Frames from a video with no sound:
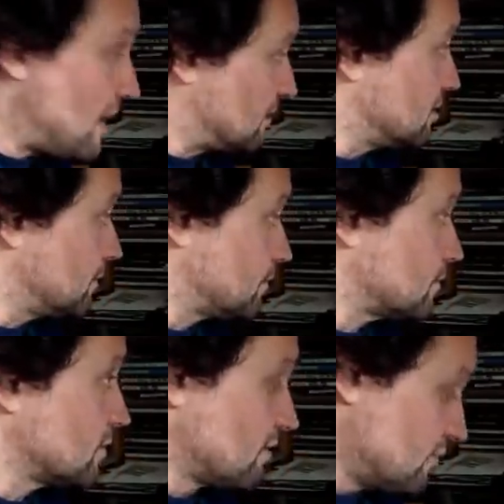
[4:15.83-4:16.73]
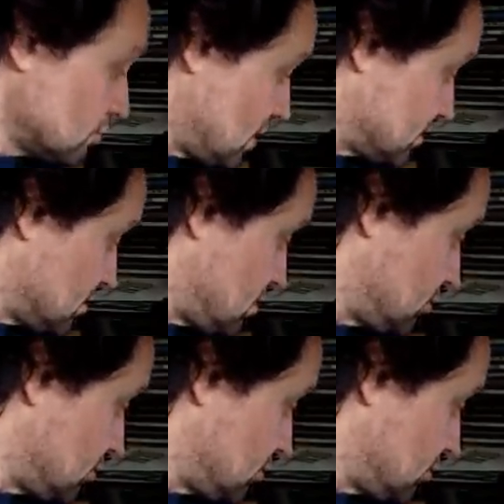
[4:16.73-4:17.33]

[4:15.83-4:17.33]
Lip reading: But a few days ago,